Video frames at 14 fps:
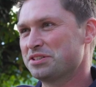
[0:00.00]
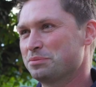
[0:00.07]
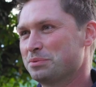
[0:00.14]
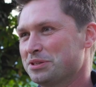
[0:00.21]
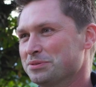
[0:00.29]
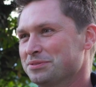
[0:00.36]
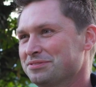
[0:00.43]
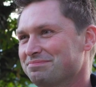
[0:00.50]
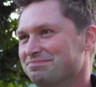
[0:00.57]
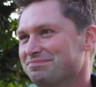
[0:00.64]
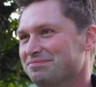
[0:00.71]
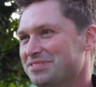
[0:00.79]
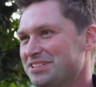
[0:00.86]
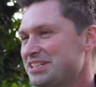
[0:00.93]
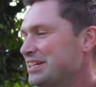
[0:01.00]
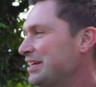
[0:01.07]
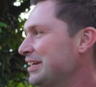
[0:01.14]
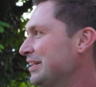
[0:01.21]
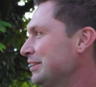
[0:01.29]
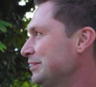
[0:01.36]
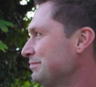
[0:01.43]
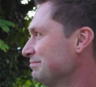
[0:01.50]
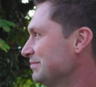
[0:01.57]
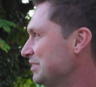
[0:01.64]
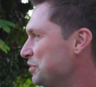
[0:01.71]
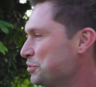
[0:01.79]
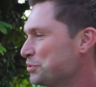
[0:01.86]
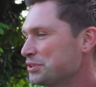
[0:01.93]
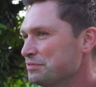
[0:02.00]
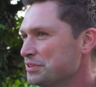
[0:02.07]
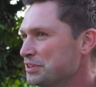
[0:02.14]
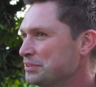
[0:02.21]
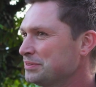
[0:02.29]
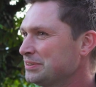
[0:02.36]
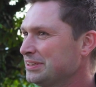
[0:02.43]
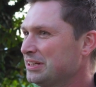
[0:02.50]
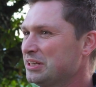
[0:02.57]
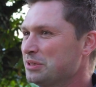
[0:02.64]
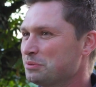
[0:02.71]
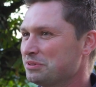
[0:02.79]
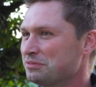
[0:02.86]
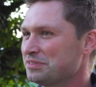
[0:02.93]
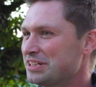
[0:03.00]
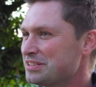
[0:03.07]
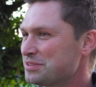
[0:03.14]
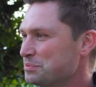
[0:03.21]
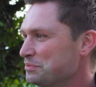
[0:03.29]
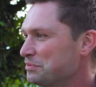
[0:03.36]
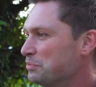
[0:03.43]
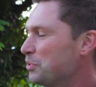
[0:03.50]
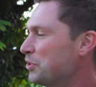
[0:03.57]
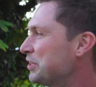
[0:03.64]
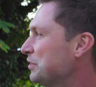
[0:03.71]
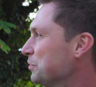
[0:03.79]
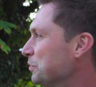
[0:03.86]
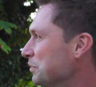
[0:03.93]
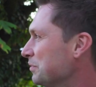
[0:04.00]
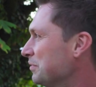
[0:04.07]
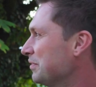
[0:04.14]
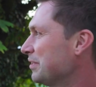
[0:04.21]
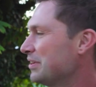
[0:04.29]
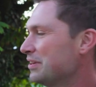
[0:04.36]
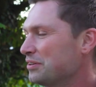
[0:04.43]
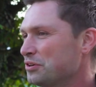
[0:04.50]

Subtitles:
of the world, sit here, enjoy the view, whether that's with the wine or the